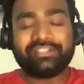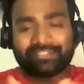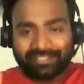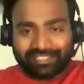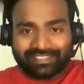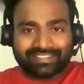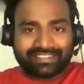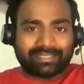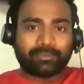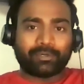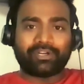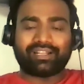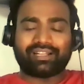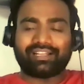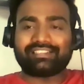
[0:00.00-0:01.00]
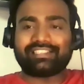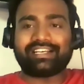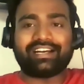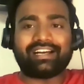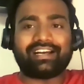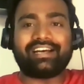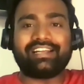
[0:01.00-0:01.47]
So this is about
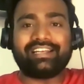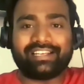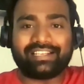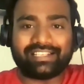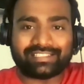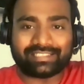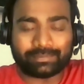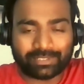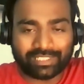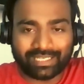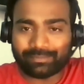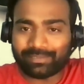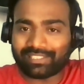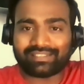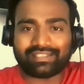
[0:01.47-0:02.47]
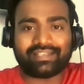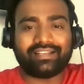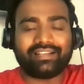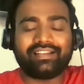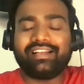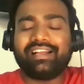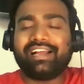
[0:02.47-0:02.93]
the 100K subscriber
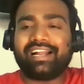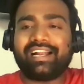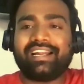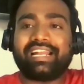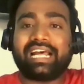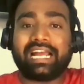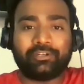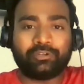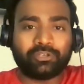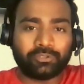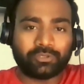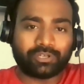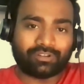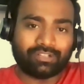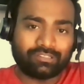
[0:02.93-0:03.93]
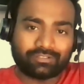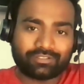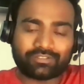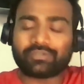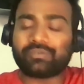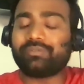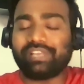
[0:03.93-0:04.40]
thing. And I know you are
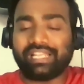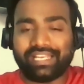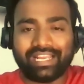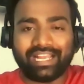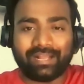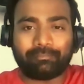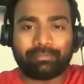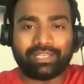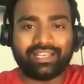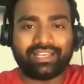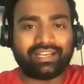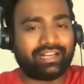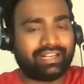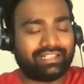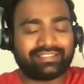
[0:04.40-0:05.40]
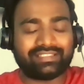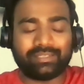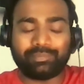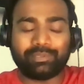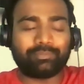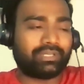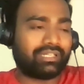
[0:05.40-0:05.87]
also very happy. I
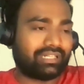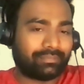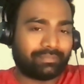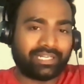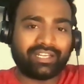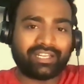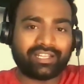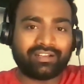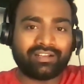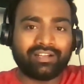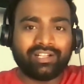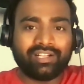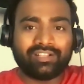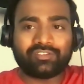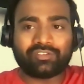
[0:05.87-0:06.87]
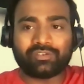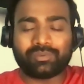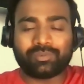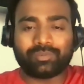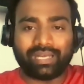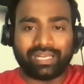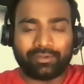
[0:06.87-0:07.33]
see people commenting.
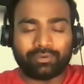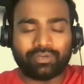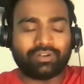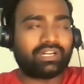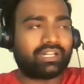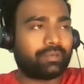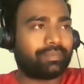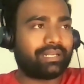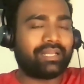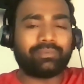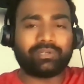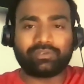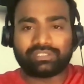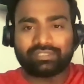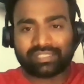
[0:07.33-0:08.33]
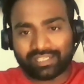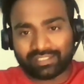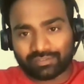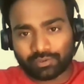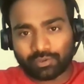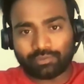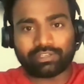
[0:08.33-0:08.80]
So I could not reply because there
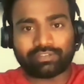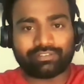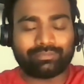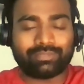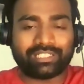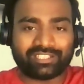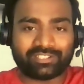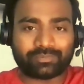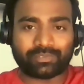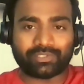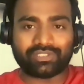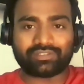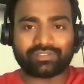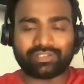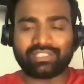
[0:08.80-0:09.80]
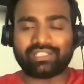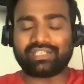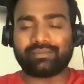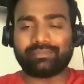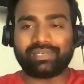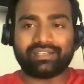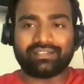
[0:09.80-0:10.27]
is overwhelming response on the
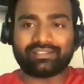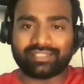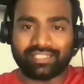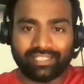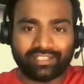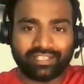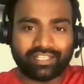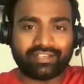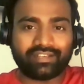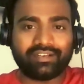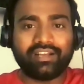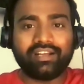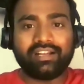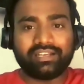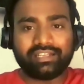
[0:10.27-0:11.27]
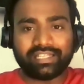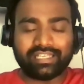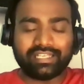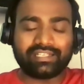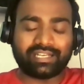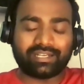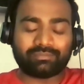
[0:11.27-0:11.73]
comments, LinkedIn,
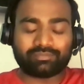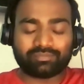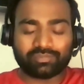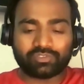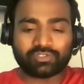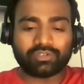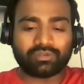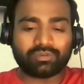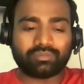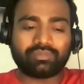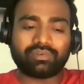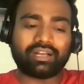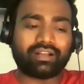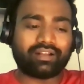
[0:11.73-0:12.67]
Telegram. So